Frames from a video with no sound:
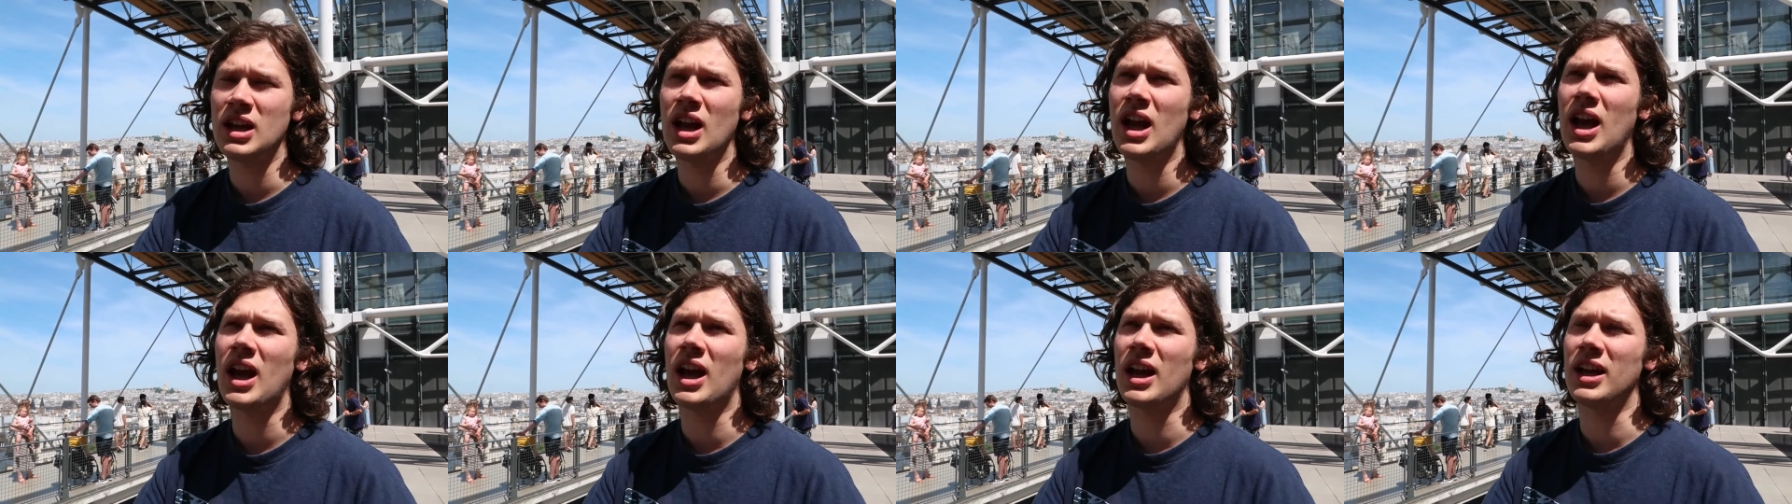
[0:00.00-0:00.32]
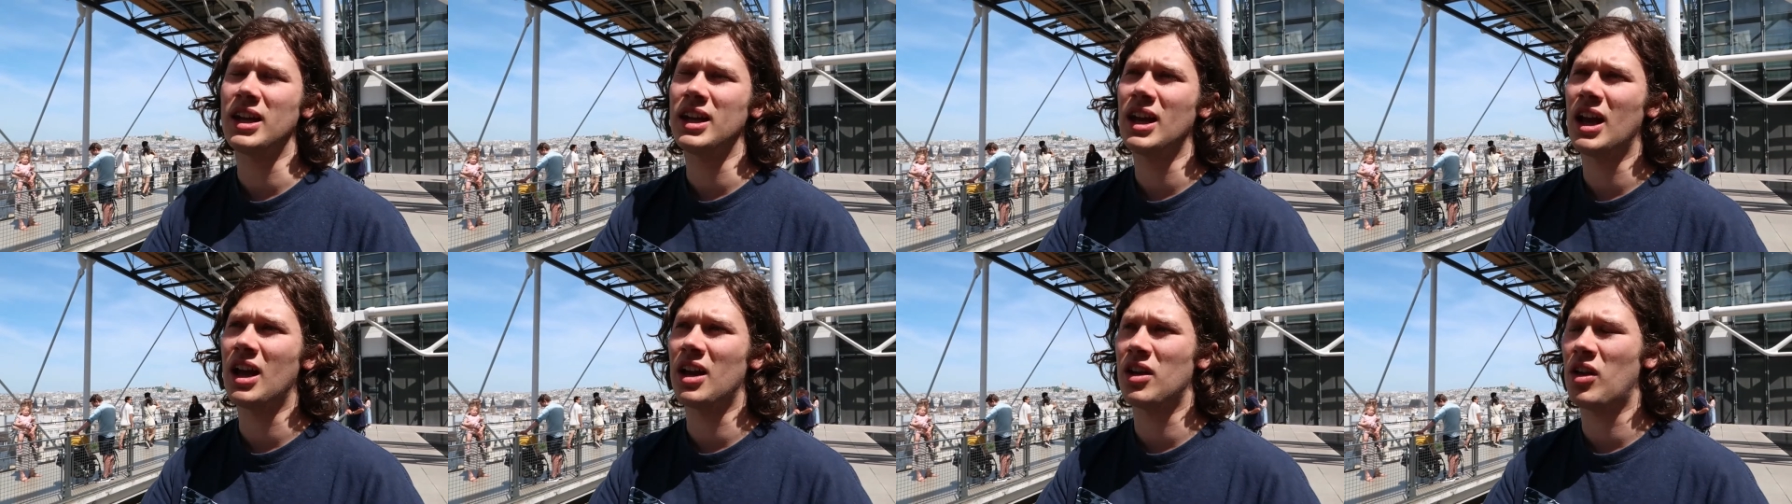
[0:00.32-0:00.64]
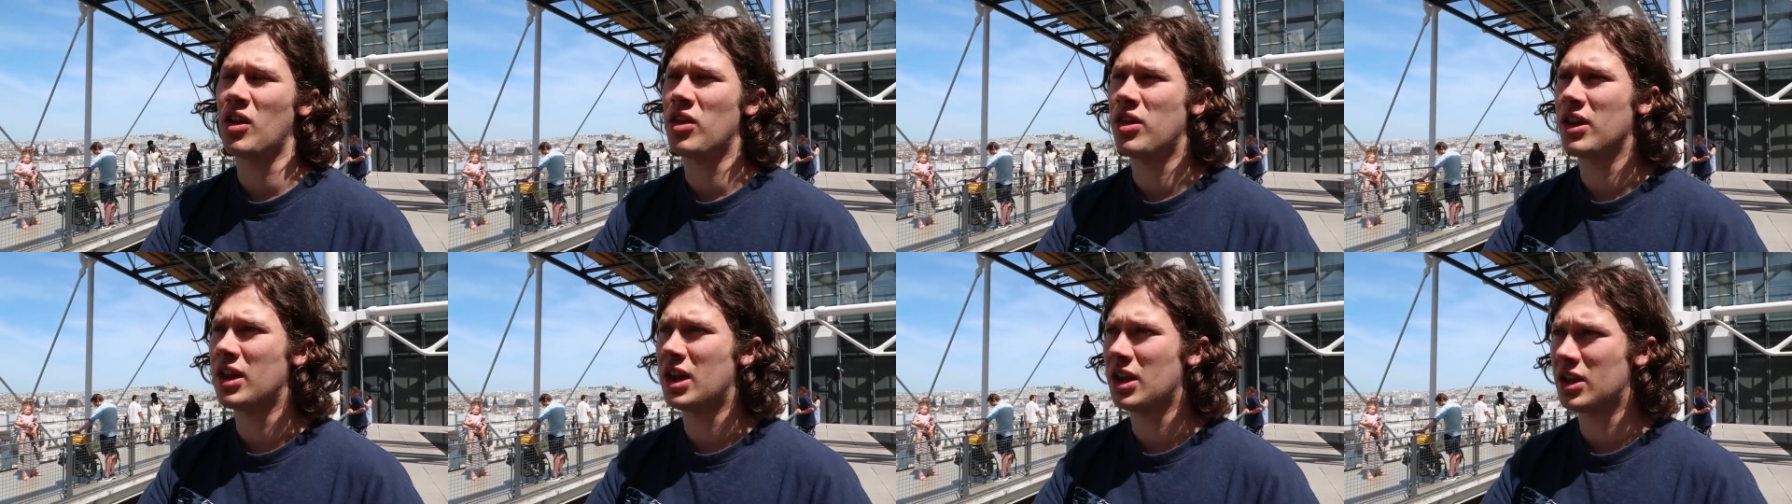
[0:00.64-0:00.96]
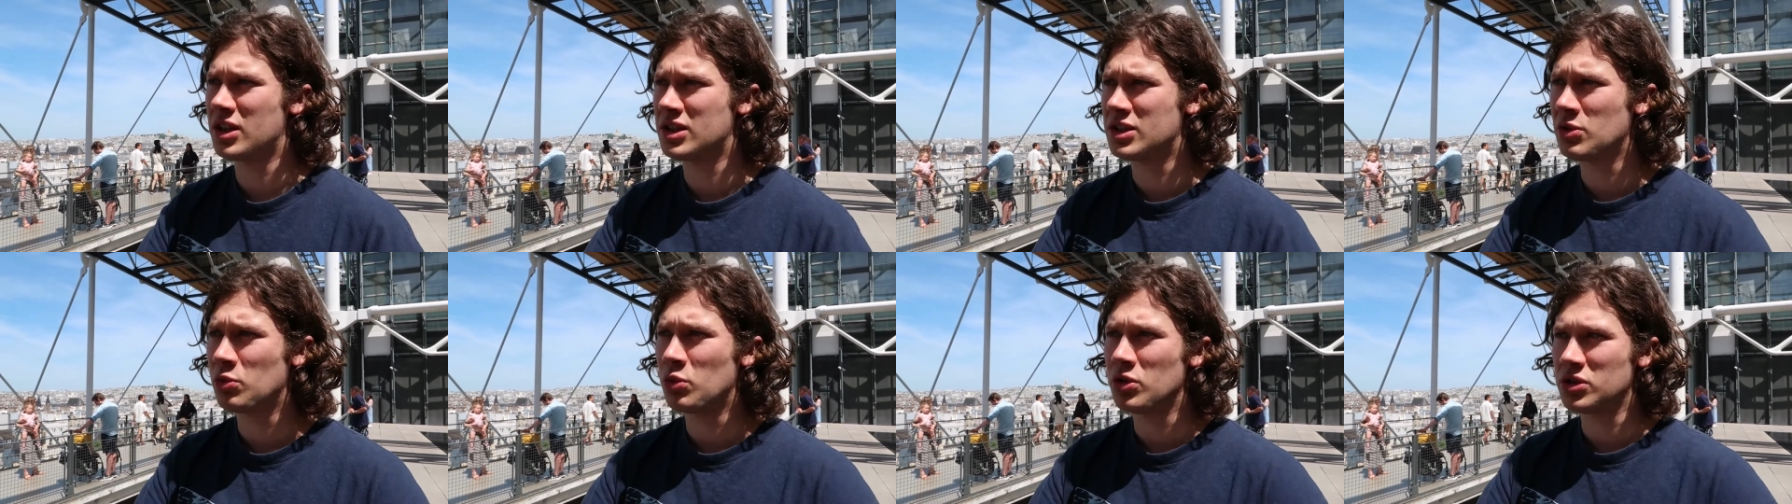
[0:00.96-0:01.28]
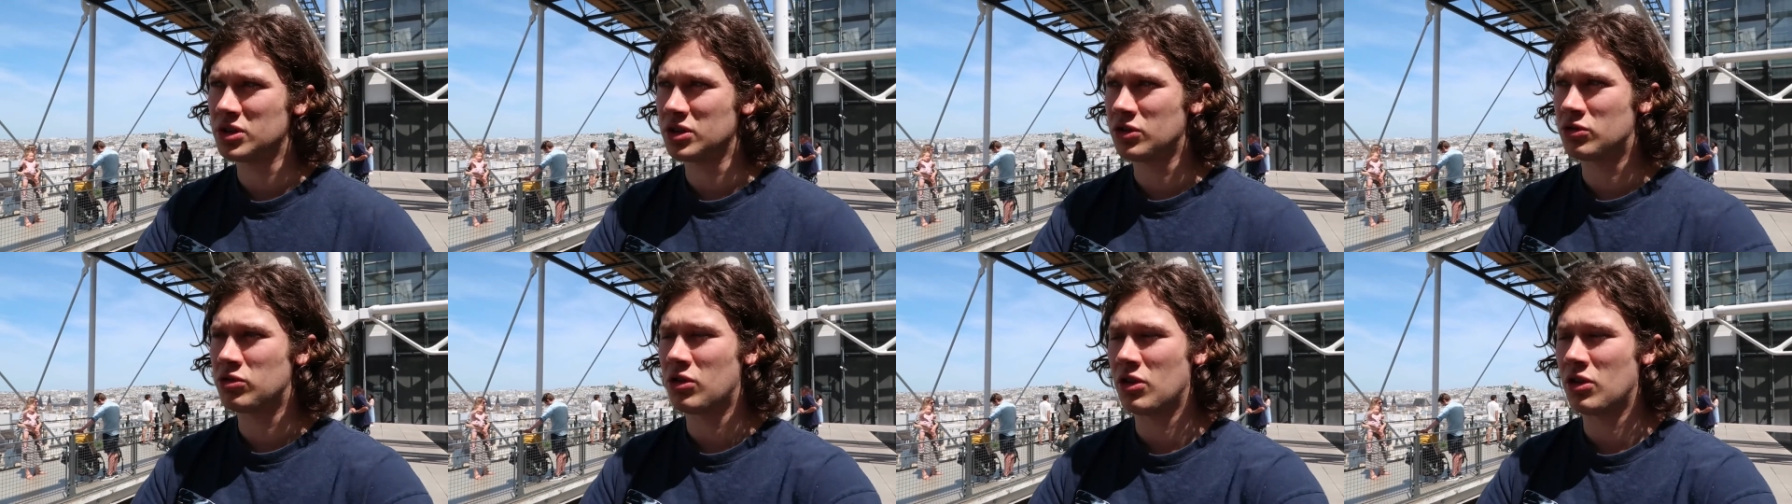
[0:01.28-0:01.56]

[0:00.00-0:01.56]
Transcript: Yeah, yeah, and I think because it, it was in